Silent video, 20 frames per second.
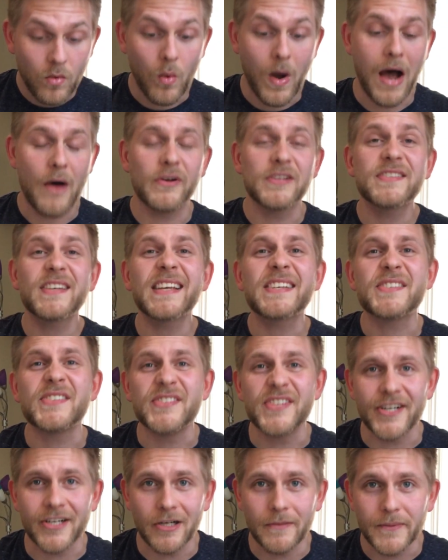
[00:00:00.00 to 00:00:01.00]
Wow, it's like
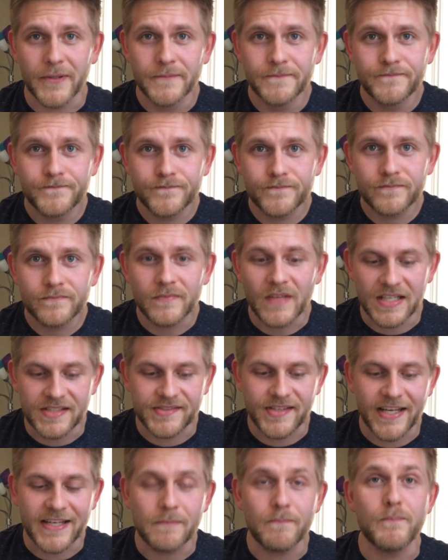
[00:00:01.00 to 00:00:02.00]
syrup.
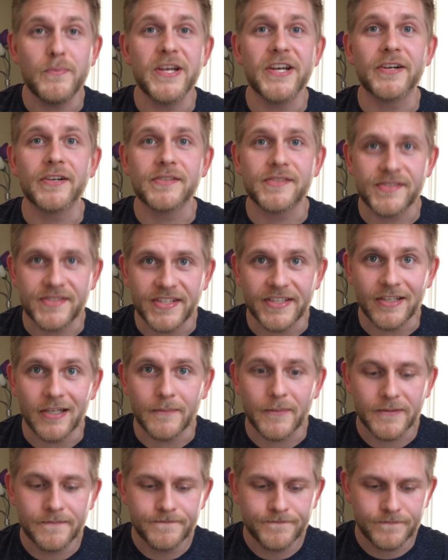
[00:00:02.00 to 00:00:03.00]
It's like beer
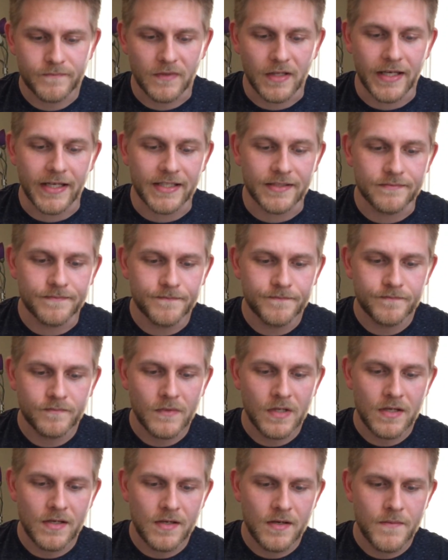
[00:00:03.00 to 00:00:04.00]
syrup. Like,
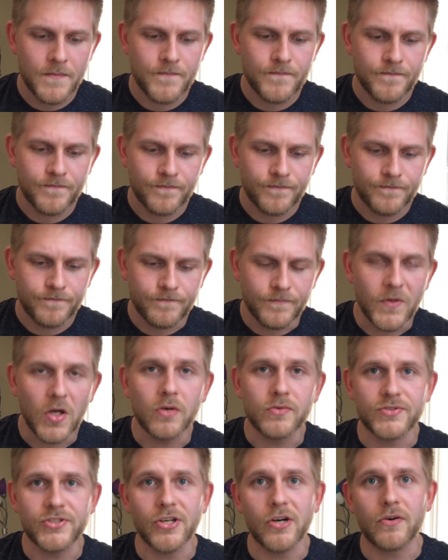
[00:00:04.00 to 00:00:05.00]

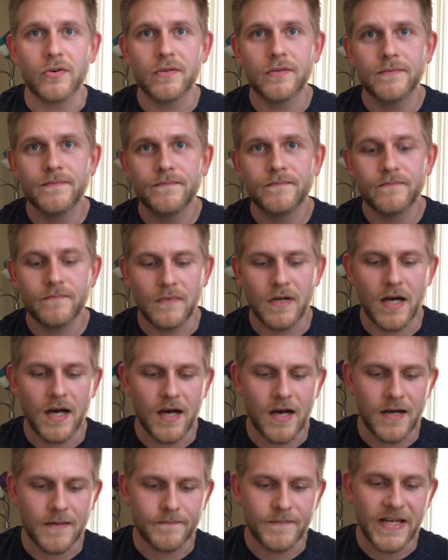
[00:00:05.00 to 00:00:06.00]
no joke.
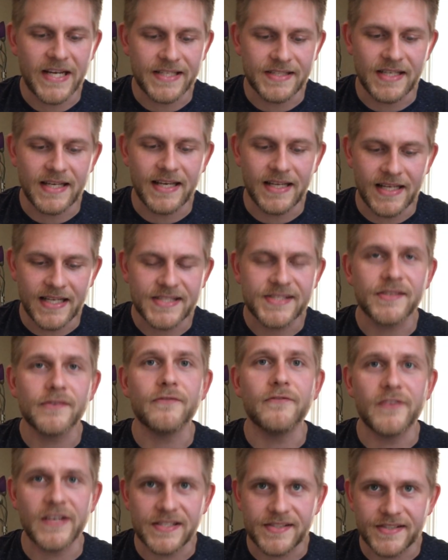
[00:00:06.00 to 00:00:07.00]
It's a
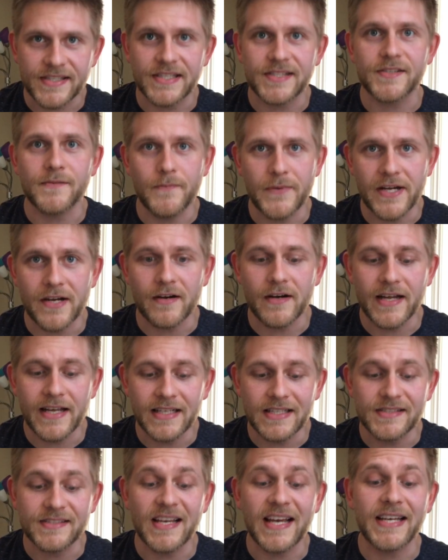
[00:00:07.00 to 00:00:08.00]
viscous beer.
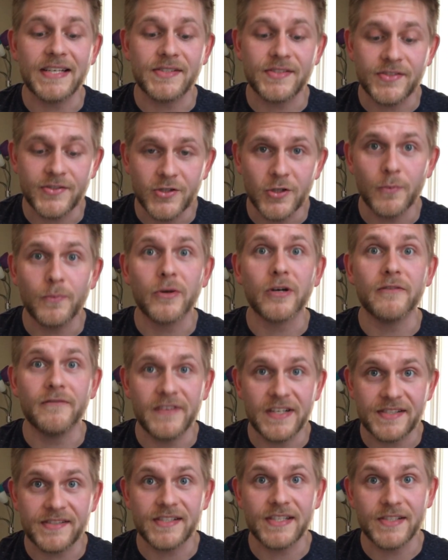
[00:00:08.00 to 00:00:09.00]
It is a super
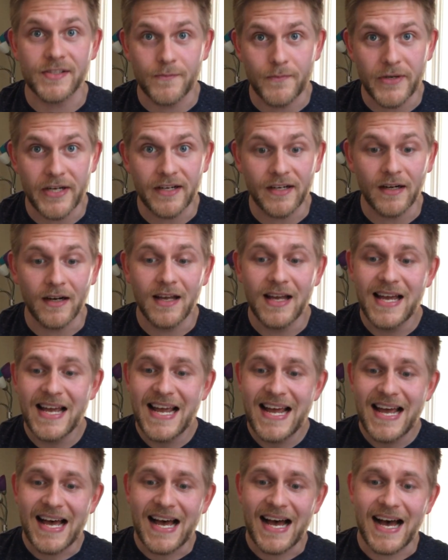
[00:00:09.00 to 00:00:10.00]
viscous beer.
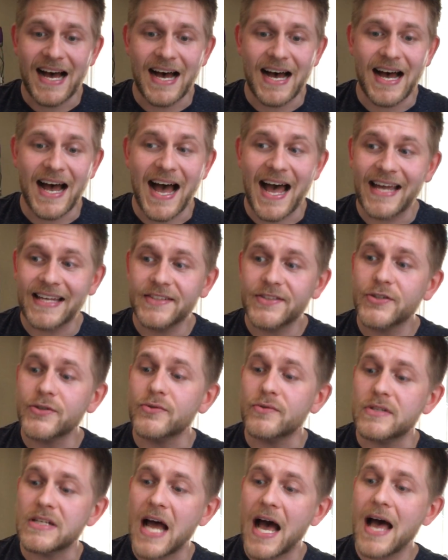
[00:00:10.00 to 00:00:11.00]
I
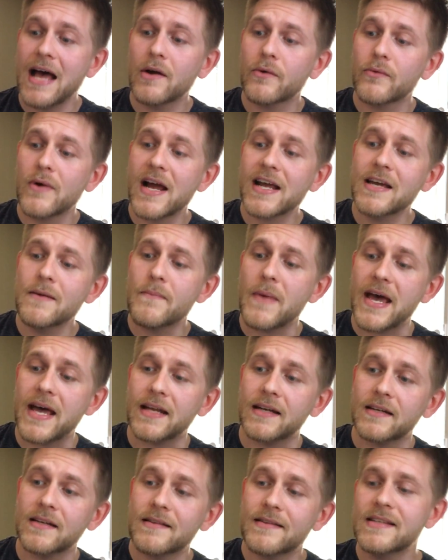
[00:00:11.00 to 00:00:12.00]
do not
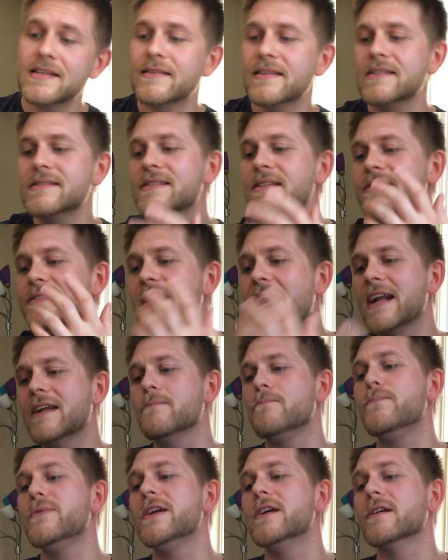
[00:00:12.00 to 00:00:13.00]
recommend. This is not
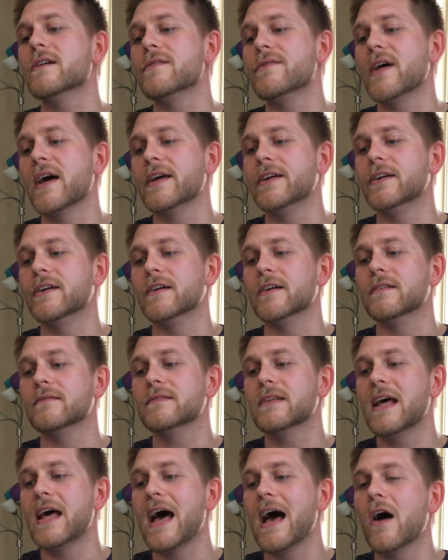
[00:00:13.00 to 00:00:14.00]
a beer that you're
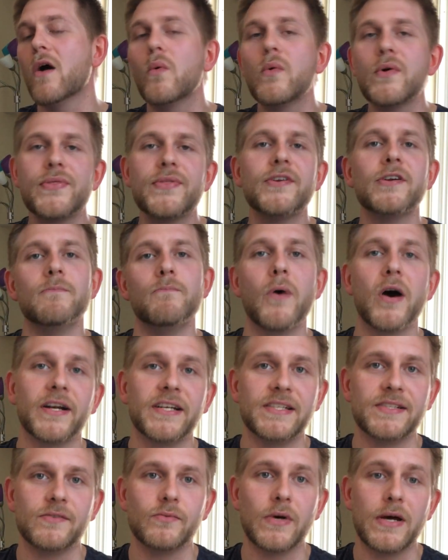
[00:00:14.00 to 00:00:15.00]
out with your
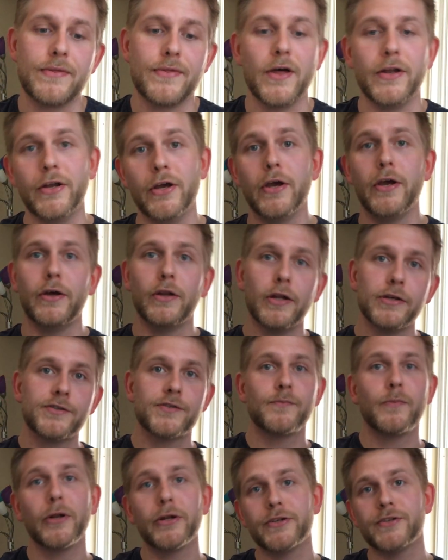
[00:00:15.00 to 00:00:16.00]
buddies with, and hey, let's
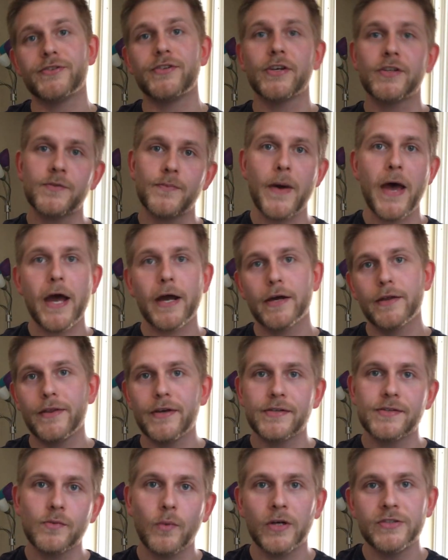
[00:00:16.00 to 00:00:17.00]
split a 6 pack of
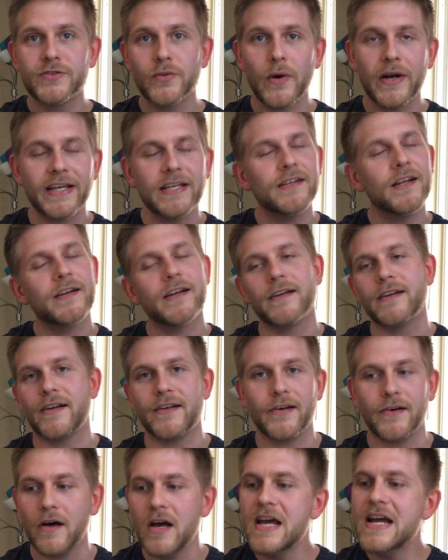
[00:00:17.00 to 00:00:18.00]
this 120. No, no, no,
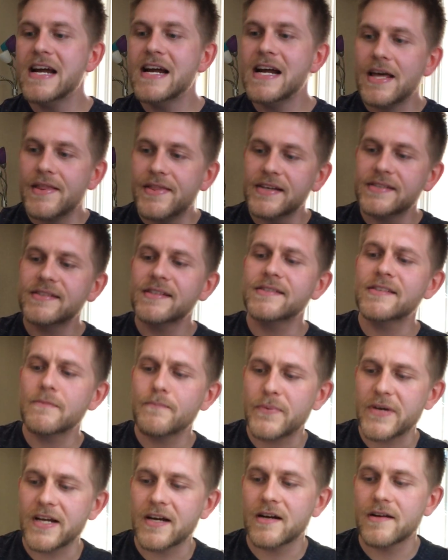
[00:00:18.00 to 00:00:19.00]
no. This is a
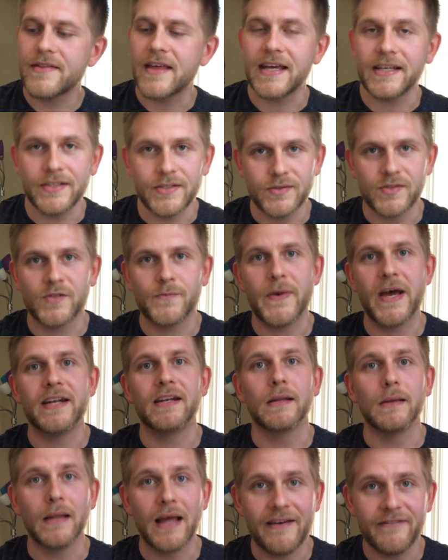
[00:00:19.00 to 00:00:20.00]
beer that you spend
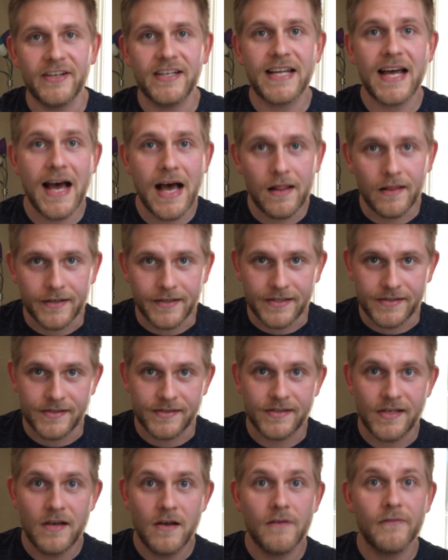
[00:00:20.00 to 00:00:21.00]

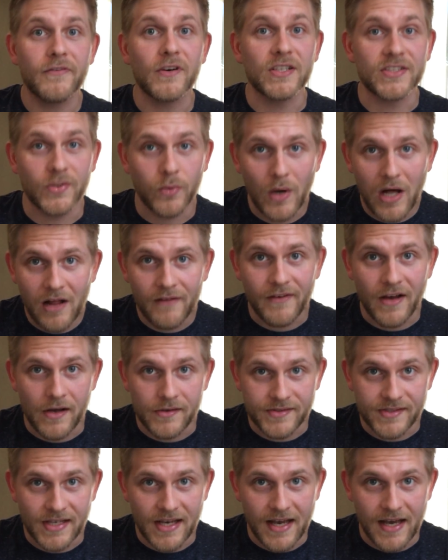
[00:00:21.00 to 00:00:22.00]
$11 for a 12
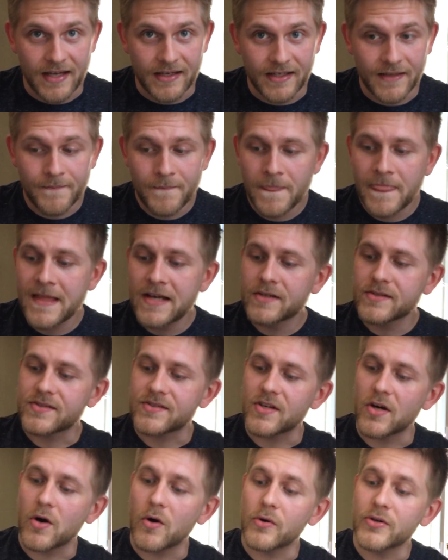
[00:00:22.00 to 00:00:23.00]
ounce on,
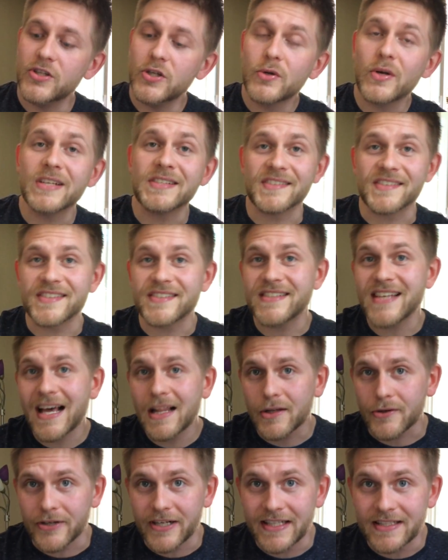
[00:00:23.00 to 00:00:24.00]
so you can
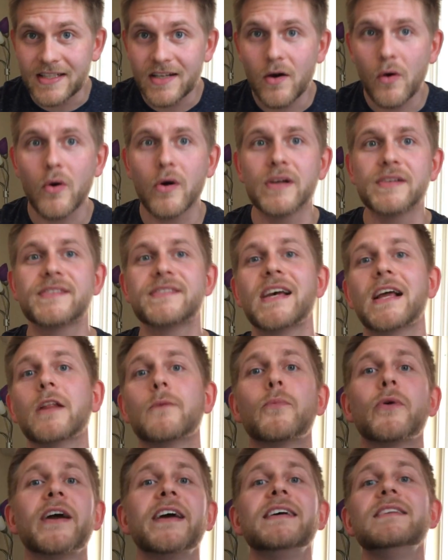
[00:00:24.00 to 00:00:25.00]
cellar it or
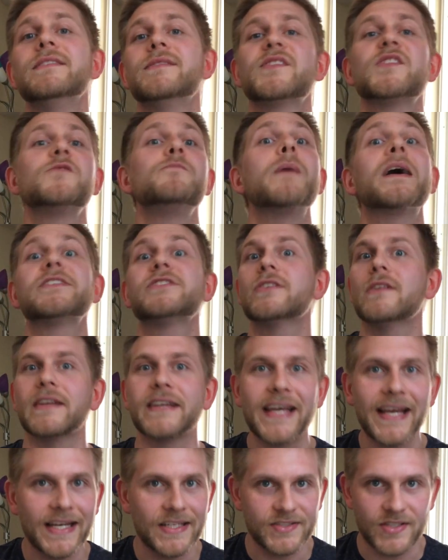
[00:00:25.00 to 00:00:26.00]
celebrate special
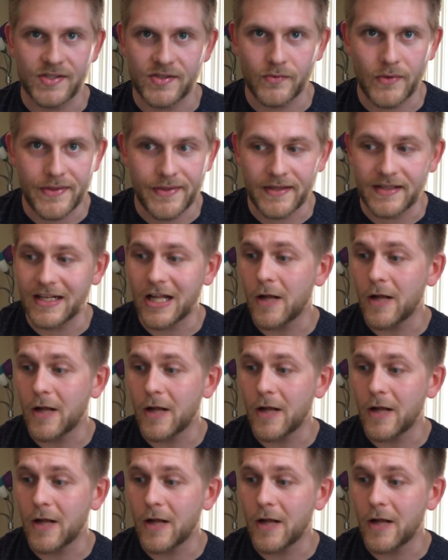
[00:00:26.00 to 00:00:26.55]
occasions with it.